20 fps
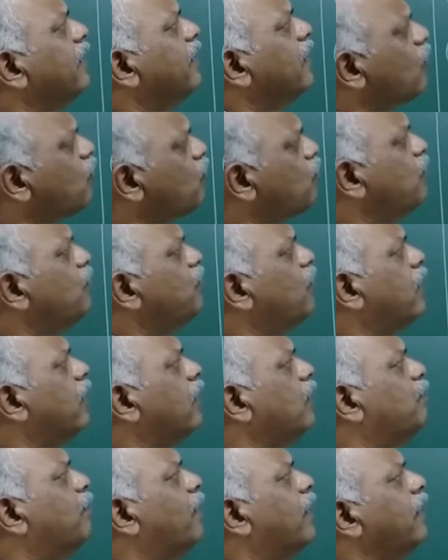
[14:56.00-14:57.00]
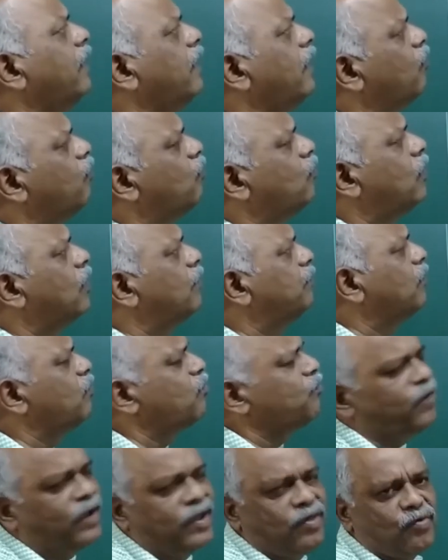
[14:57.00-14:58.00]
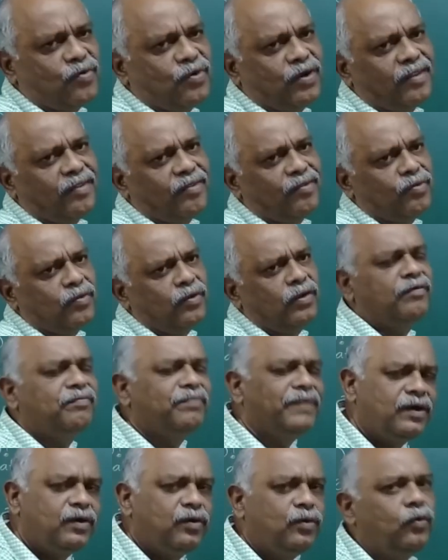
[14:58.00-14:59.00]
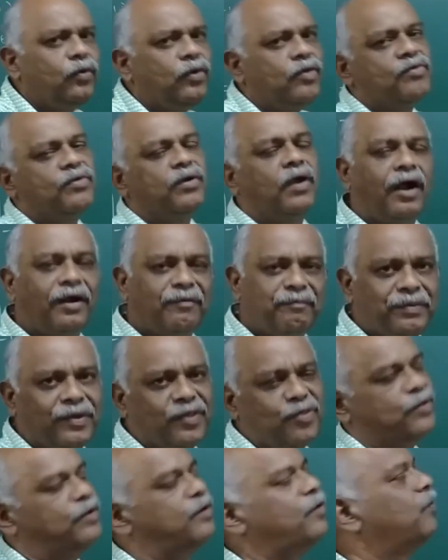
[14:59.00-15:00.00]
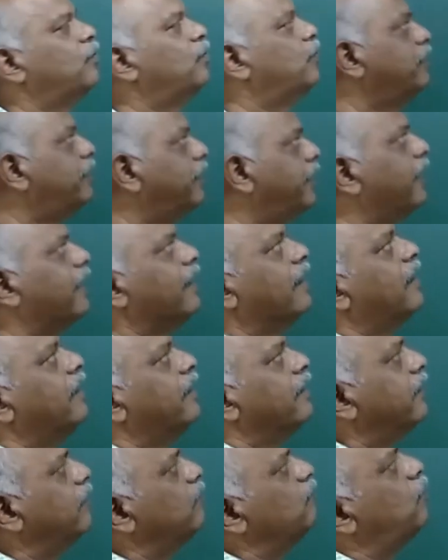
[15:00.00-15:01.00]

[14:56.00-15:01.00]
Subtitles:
S divided by s square plus phi square. So if the 2 is not present over there, then